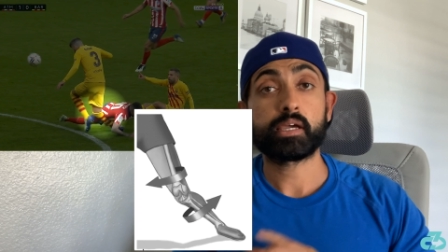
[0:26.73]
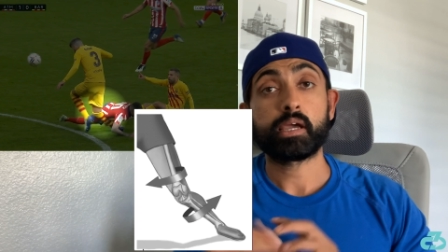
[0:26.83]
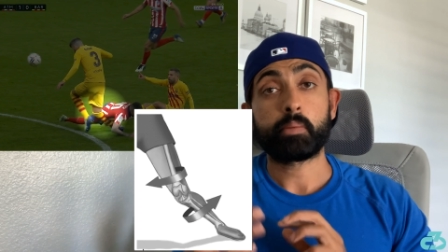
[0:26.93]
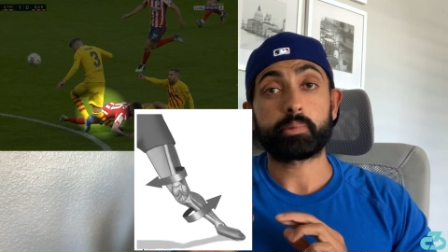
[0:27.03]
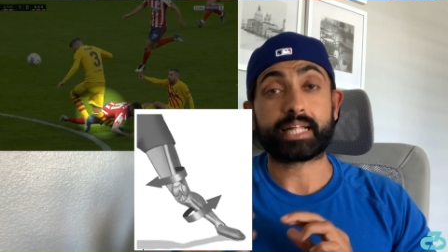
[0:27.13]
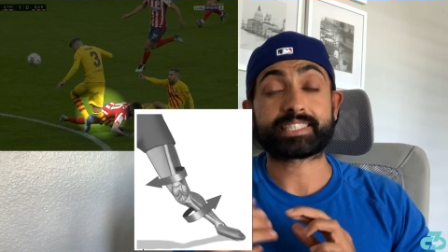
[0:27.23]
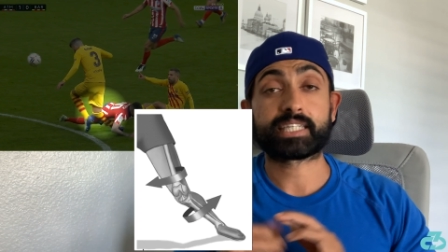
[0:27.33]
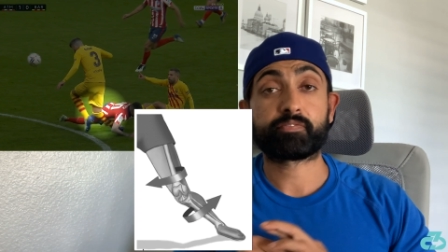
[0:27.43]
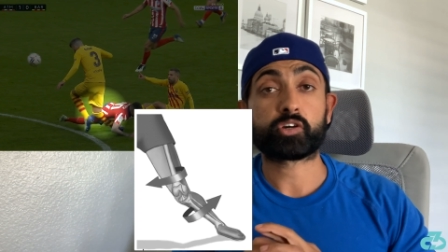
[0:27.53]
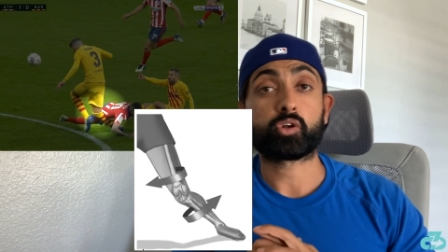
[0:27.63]
but that's
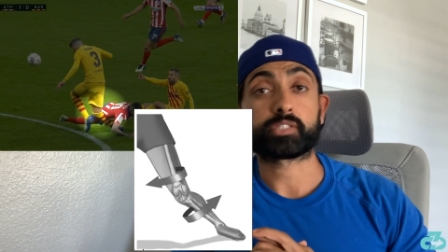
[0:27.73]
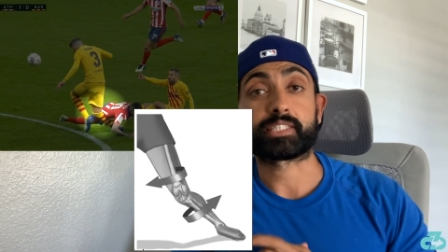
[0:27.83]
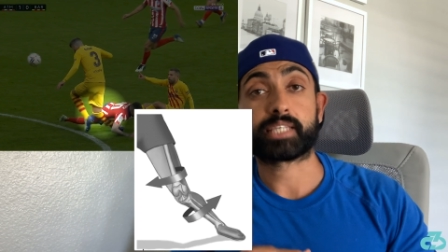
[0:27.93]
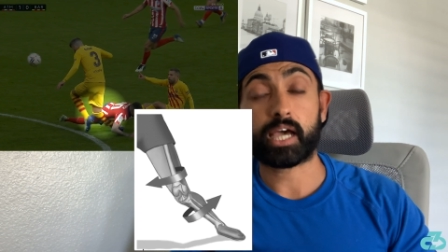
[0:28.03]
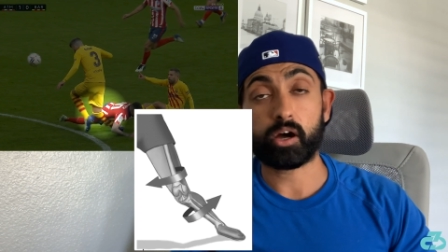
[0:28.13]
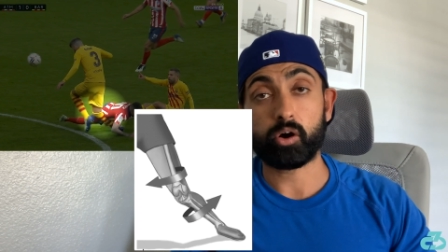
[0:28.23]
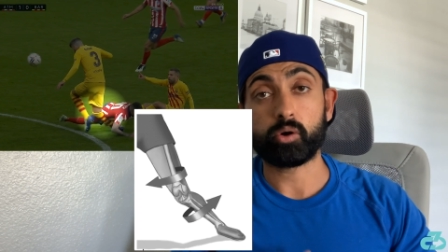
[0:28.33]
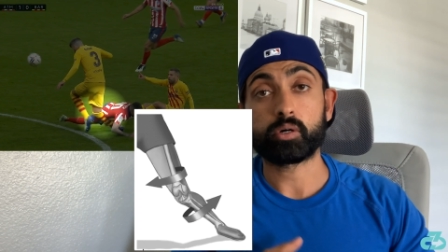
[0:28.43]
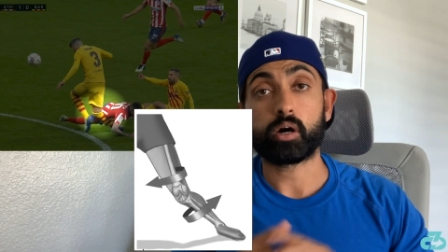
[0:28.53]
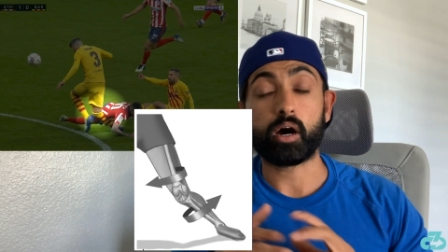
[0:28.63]
difficult to
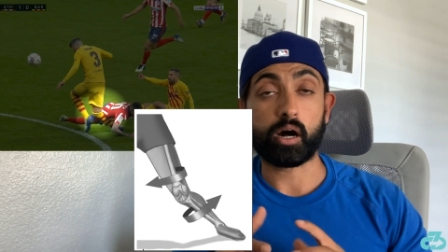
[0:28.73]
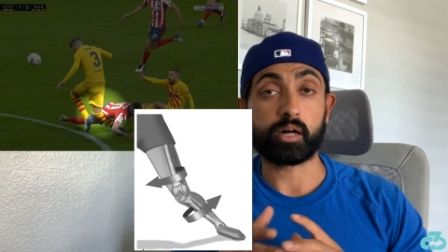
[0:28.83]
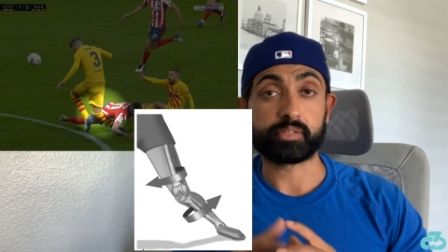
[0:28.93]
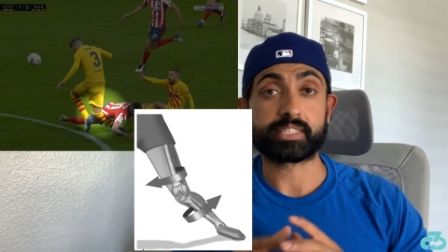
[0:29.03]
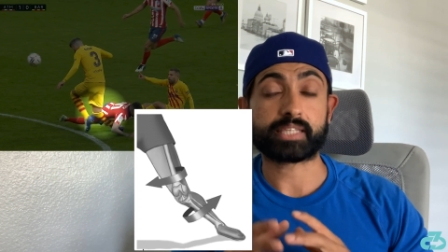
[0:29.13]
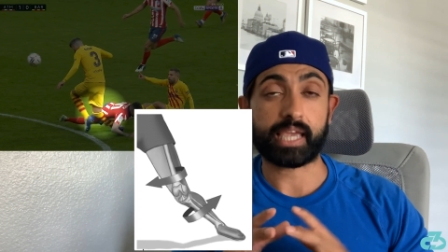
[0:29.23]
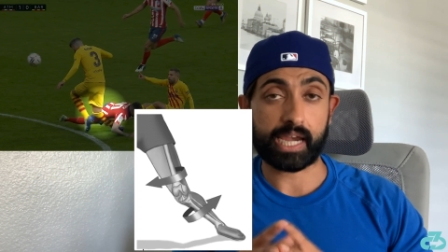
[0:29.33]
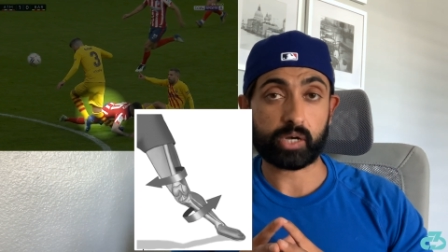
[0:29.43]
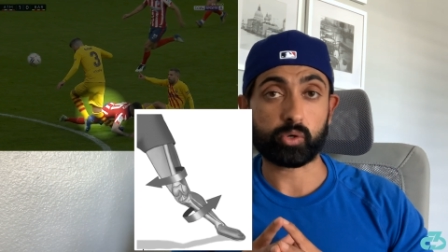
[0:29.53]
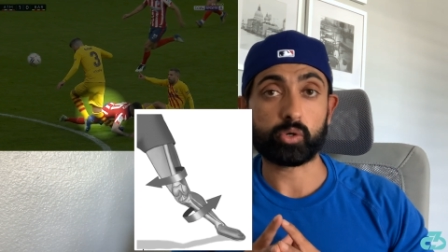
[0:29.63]
tell on this
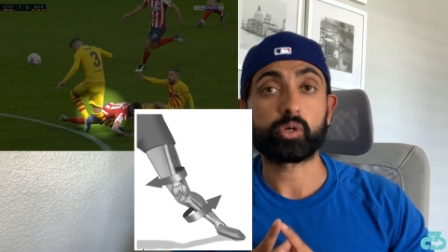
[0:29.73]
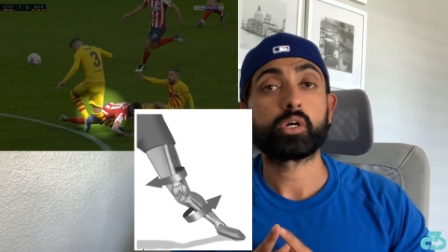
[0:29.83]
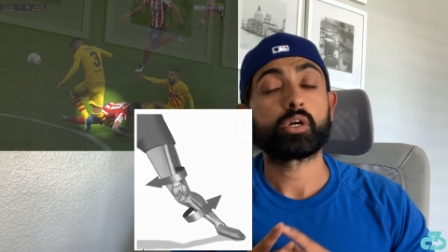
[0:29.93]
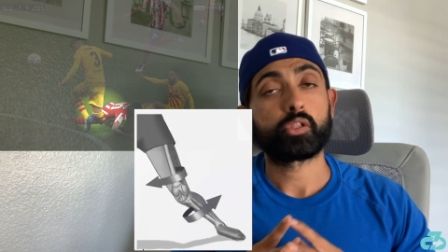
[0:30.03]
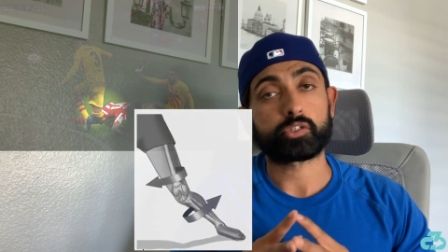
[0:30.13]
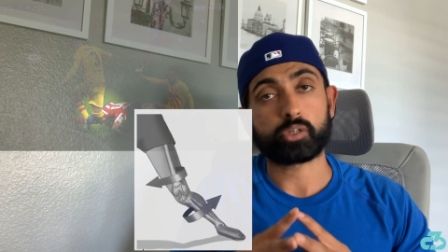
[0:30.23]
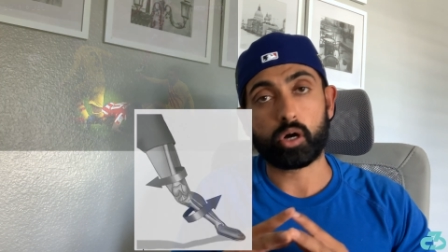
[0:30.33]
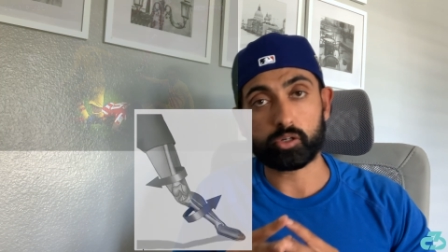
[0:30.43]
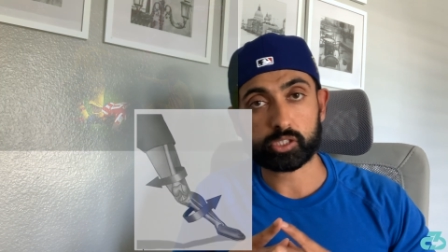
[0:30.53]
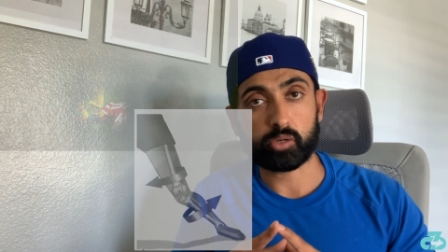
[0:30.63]
angle there's
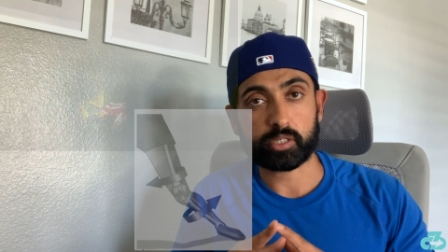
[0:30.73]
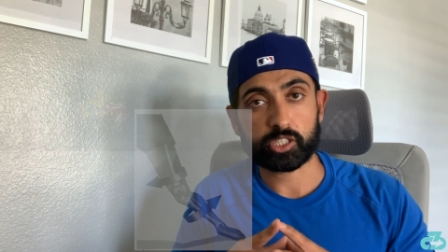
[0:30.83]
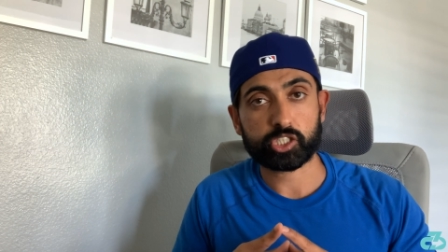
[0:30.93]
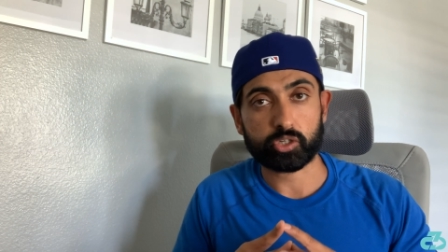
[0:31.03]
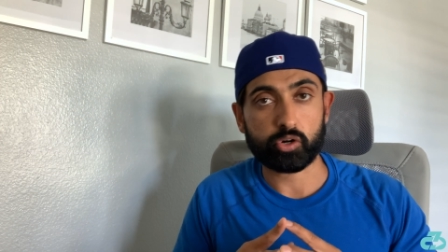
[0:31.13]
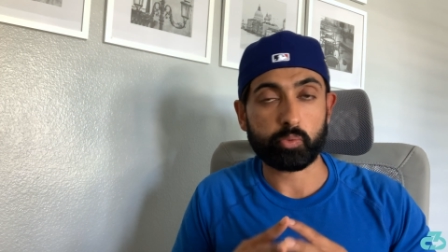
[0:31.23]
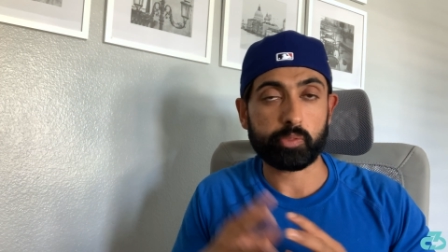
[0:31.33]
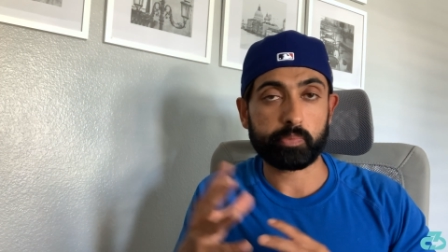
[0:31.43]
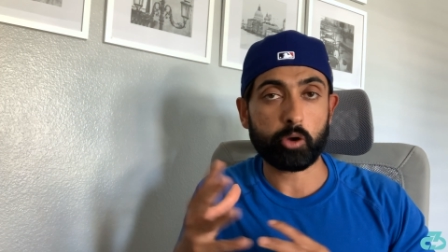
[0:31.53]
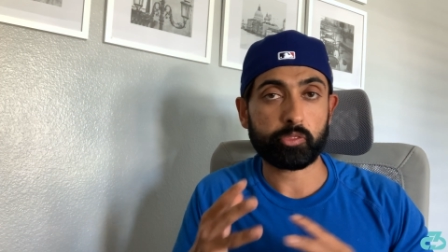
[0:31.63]
also concern
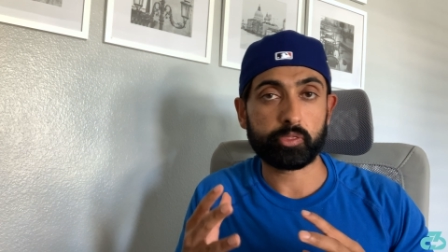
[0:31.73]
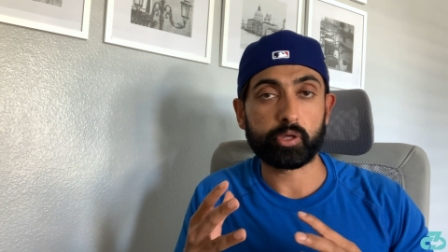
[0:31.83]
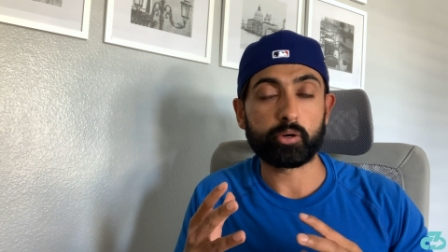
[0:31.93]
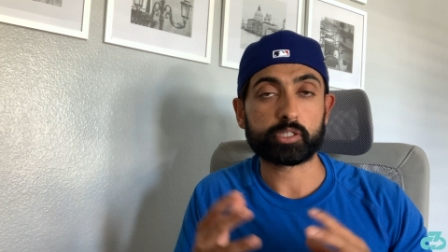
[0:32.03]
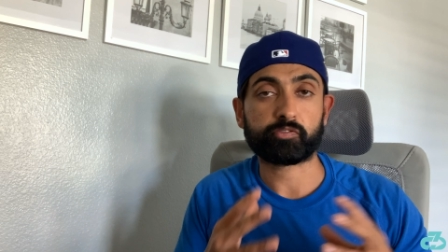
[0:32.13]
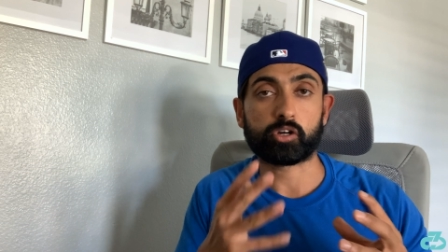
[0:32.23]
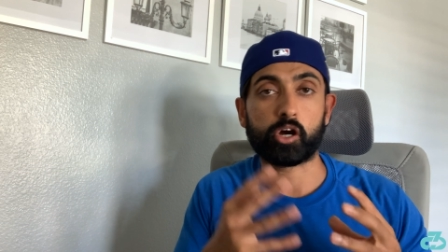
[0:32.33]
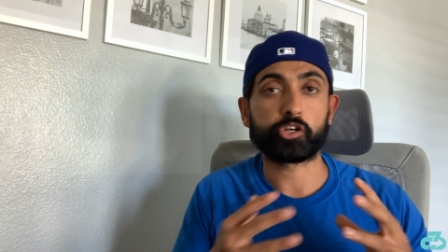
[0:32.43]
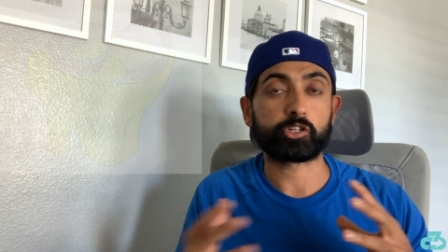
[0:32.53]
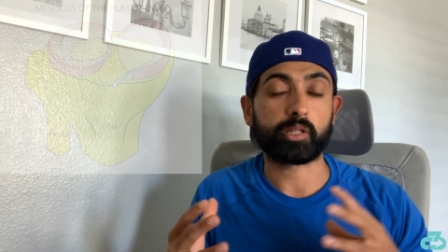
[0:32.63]
with both of those for
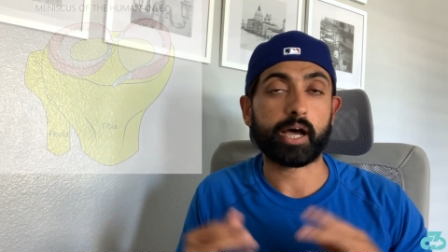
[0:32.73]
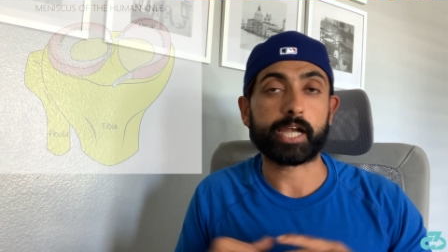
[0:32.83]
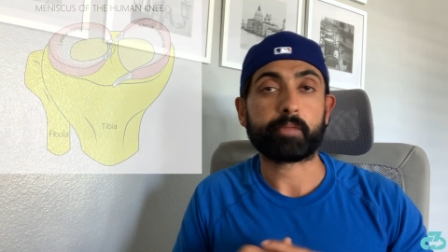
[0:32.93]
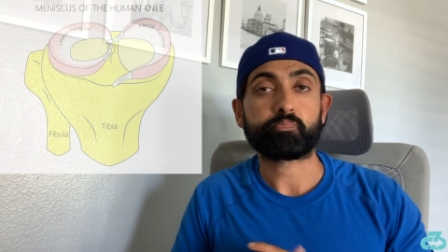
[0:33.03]
underlying